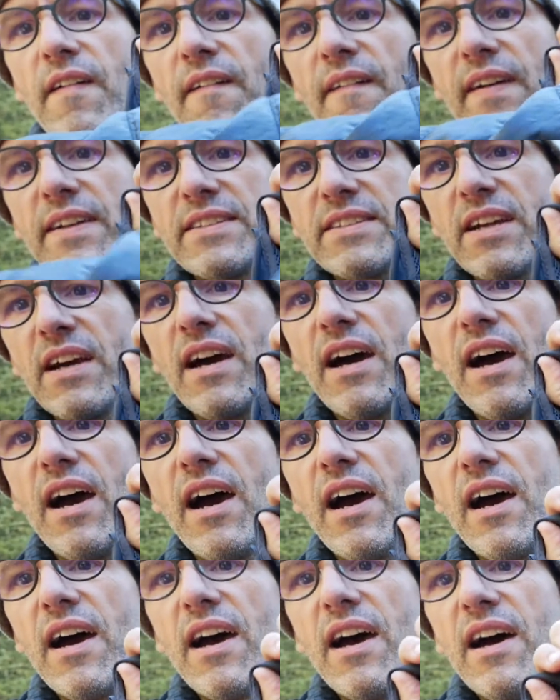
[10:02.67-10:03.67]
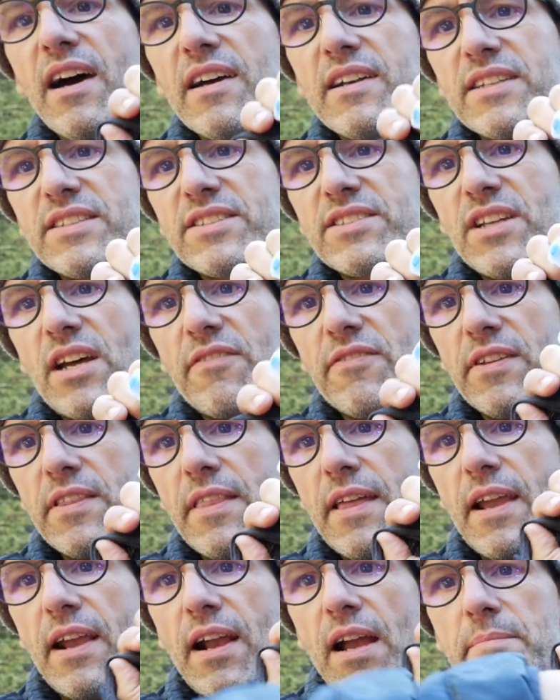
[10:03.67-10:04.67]
a ton of stuff in
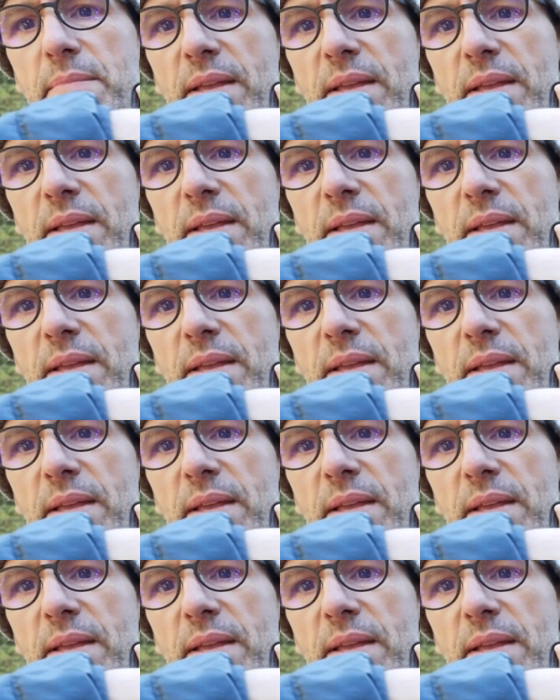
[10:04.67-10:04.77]
there. I mean,